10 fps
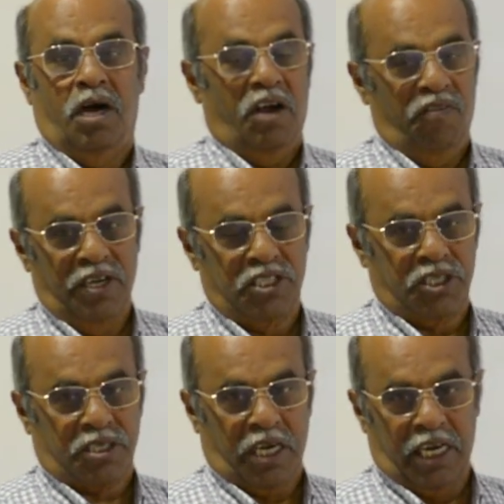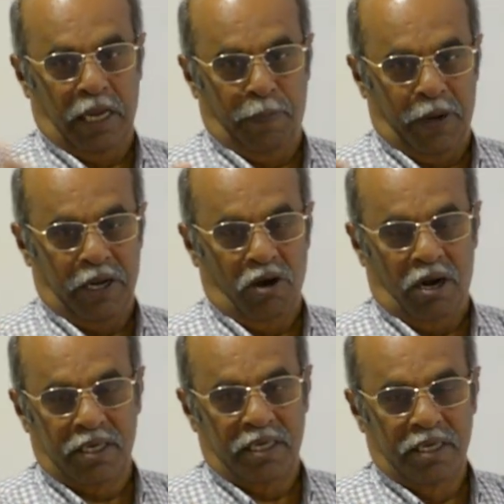I wish and I pray
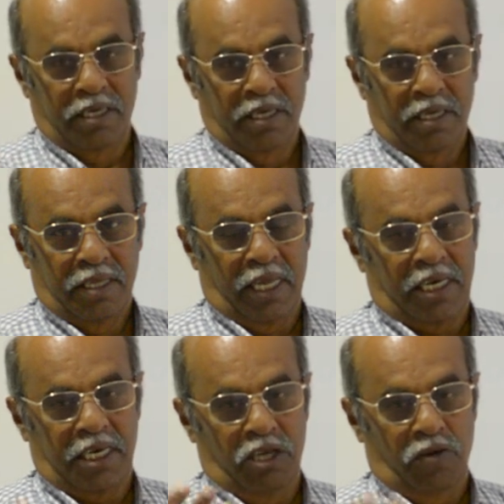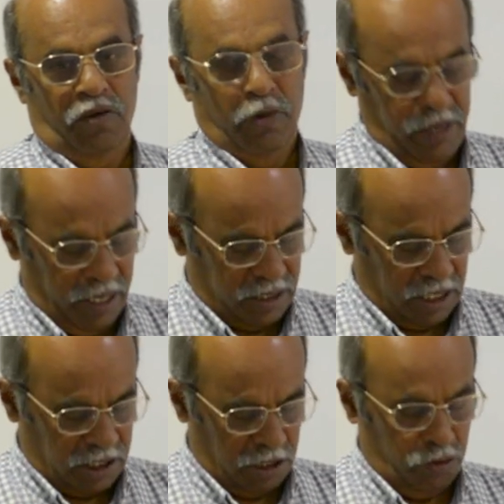God that you will be a
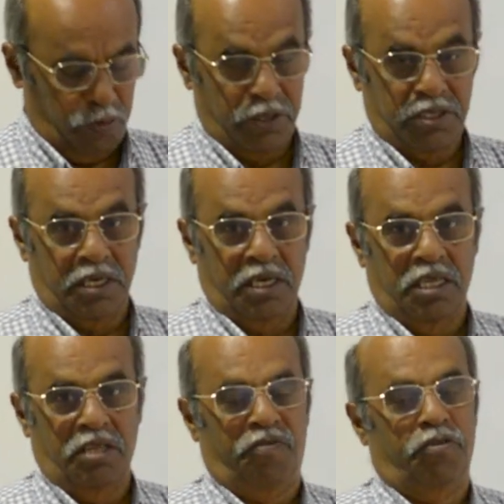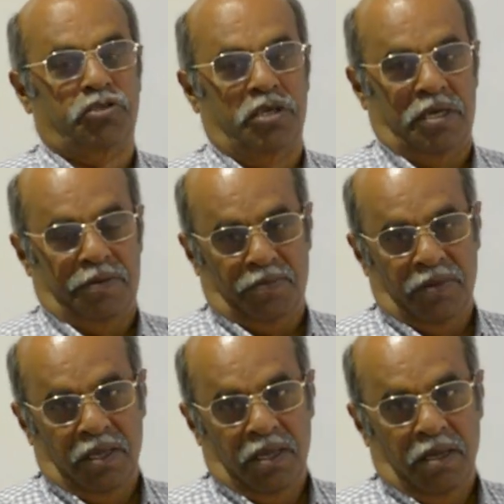successful person in the future.
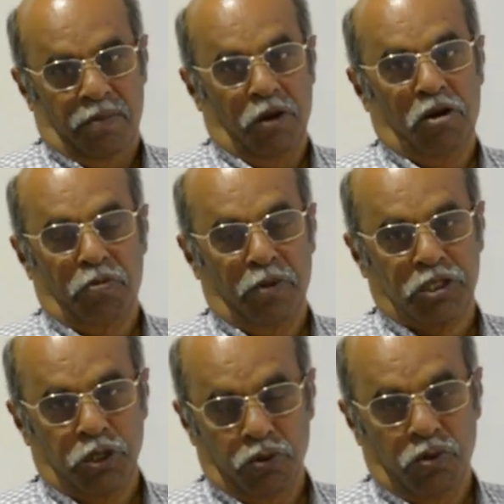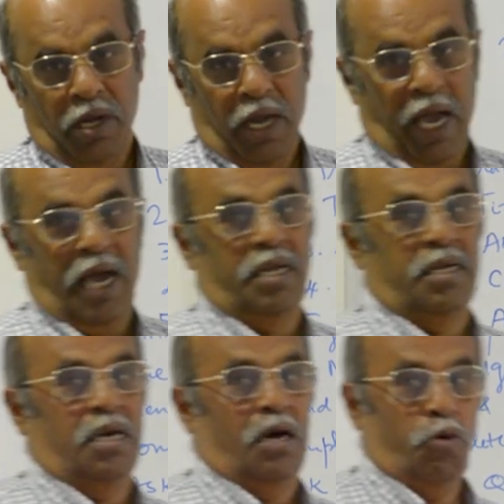May God bless you.
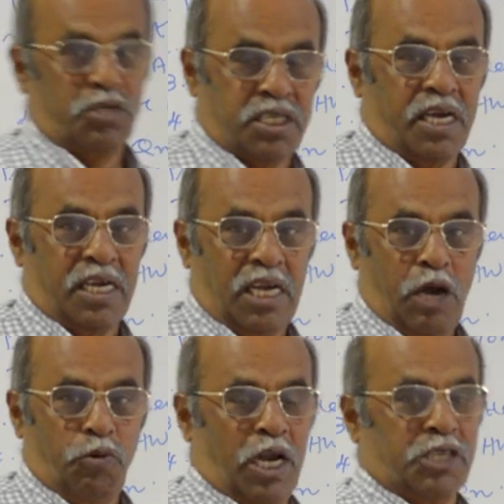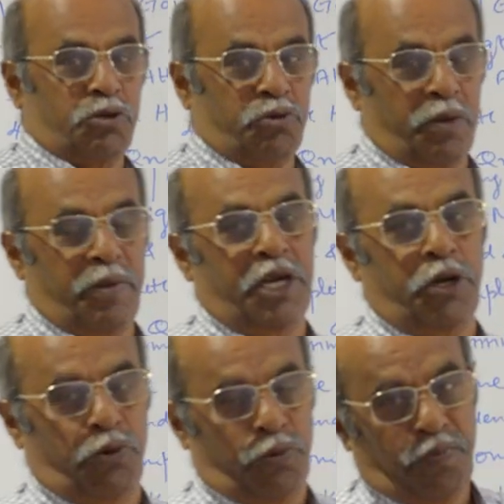And once again, I would like to remind
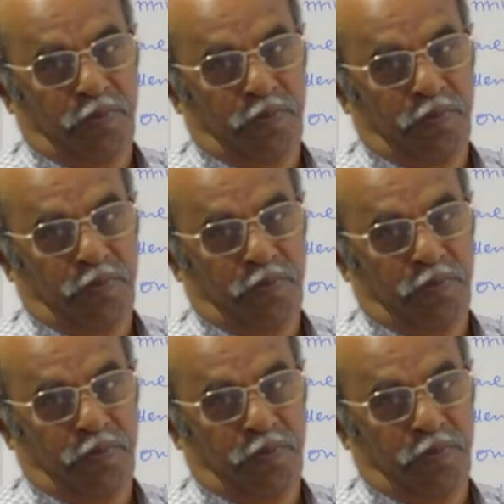you,